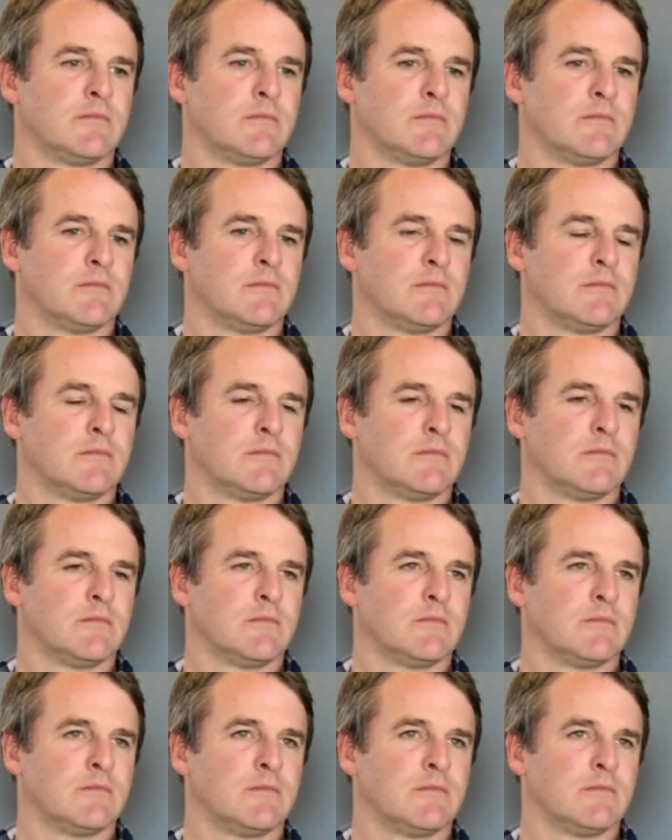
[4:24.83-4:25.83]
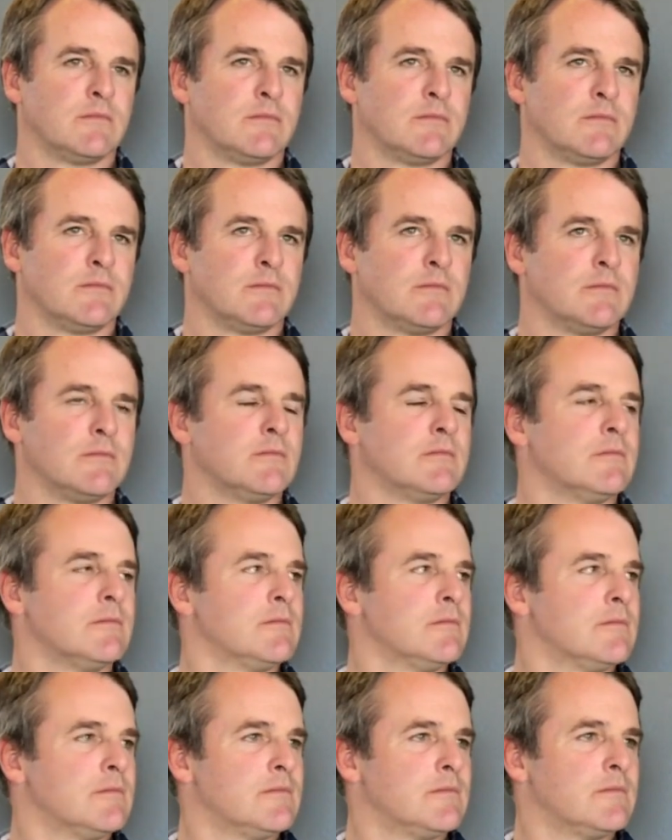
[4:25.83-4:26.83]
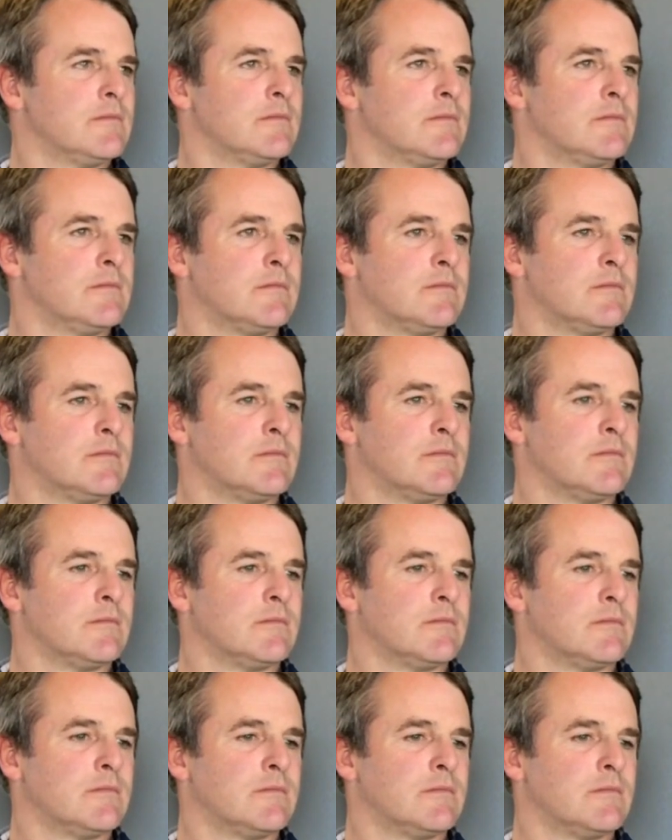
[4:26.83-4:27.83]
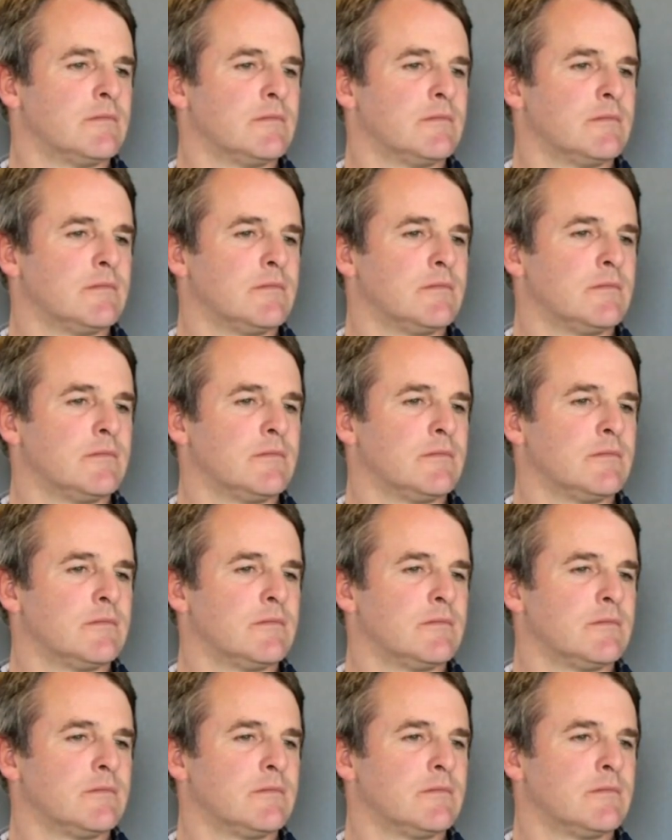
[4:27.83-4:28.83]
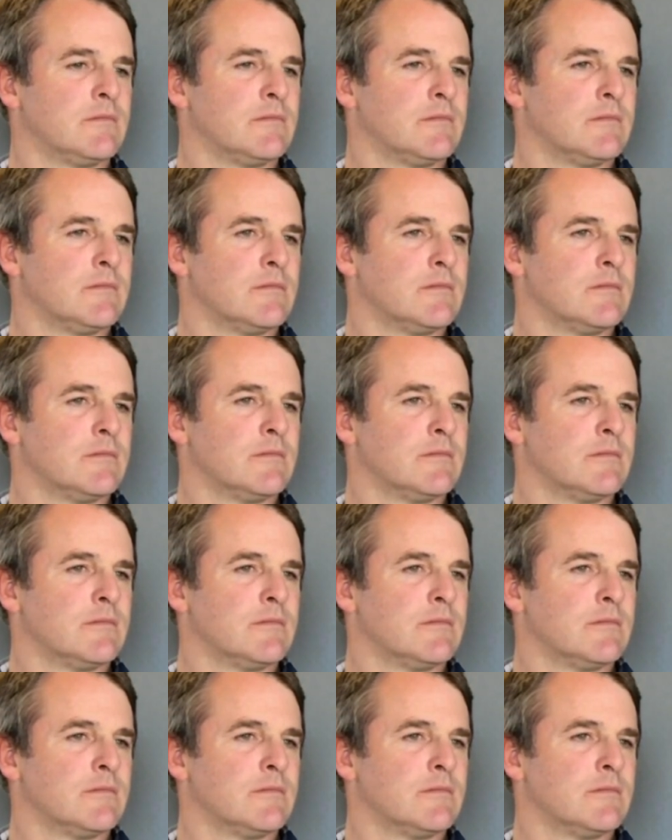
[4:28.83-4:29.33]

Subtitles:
(silent)